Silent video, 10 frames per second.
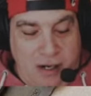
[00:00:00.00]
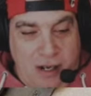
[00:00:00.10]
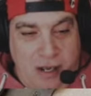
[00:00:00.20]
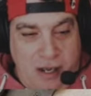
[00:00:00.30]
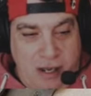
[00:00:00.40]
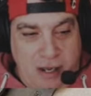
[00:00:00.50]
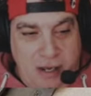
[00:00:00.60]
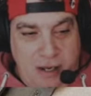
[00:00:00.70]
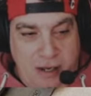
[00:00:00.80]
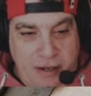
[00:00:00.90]

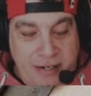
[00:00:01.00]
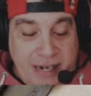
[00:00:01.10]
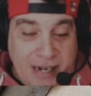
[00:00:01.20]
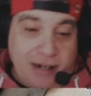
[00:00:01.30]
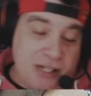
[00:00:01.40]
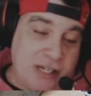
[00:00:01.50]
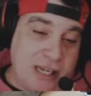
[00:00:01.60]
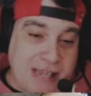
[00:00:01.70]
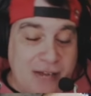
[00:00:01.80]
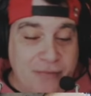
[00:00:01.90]
Yeah, let's
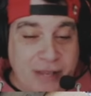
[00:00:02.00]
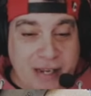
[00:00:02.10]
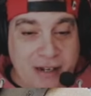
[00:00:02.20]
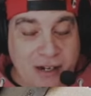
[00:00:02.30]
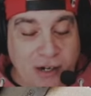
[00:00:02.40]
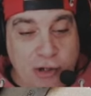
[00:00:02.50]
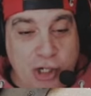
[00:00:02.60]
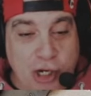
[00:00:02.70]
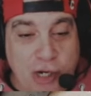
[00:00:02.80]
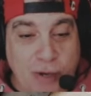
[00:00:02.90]
get down there and I'll
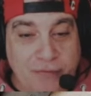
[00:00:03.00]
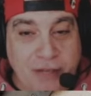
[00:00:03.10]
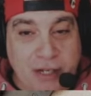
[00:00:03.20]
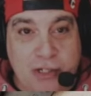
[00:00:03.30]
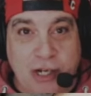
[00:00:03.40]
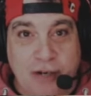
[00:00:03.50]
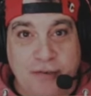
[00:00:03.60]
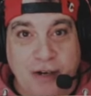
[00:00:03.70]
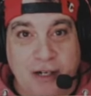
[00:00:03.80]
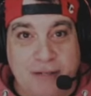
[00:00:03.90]
show you what I've done so
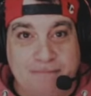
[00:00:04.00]
far.